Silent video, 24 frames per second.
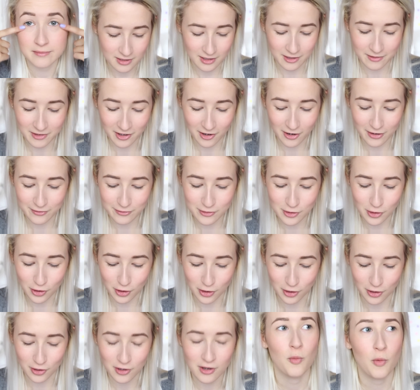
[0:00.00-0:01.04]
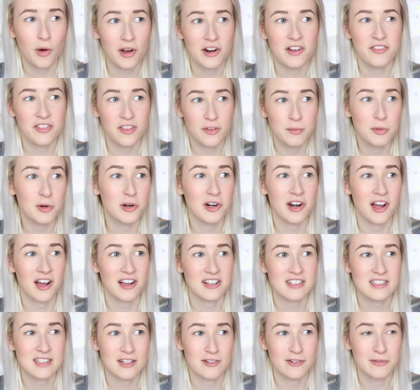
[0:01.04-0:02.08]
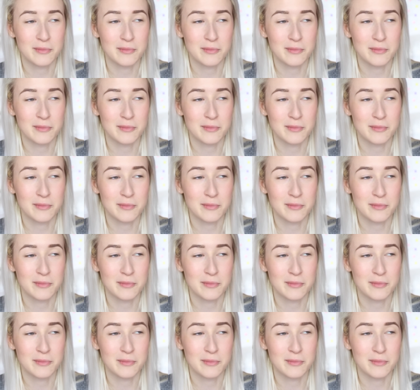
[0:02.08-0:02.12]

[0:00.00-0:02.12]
And I've got one of the products that